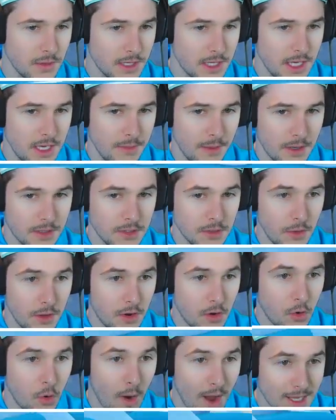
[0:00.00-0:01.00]
to keep on doing
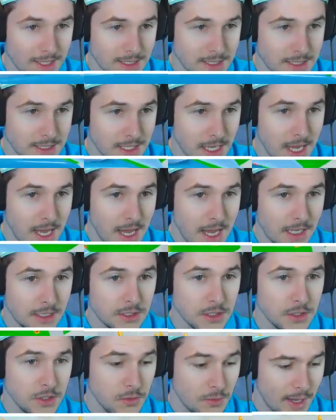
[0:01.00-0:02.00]
quests
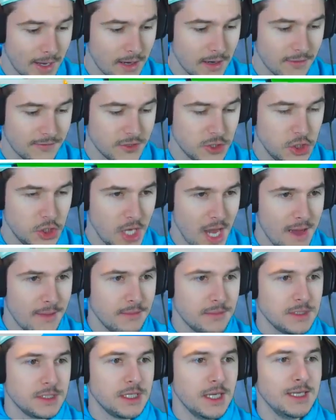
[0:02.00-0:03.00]
until you get enough
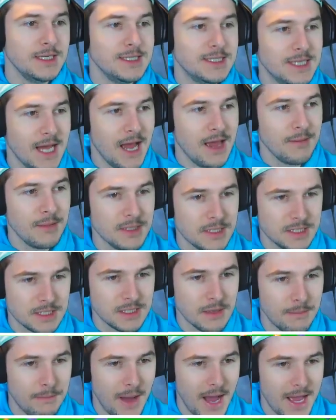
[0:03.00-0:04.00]
gems and diamonds
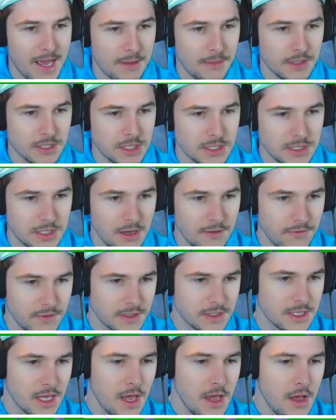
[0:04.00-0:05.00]
to buy a bunch of stuff.
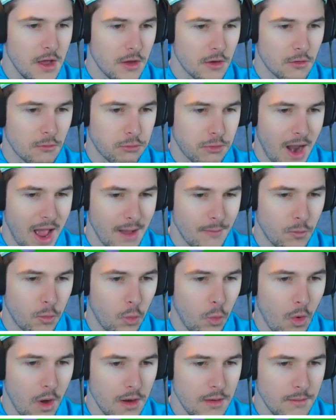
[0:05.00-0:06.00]
Let's grab
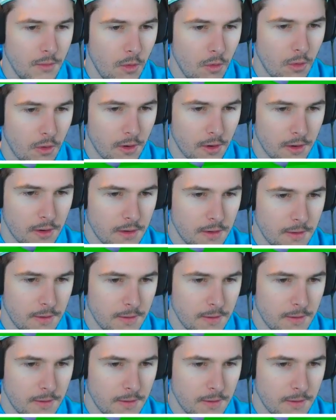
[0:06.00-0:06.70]
one more.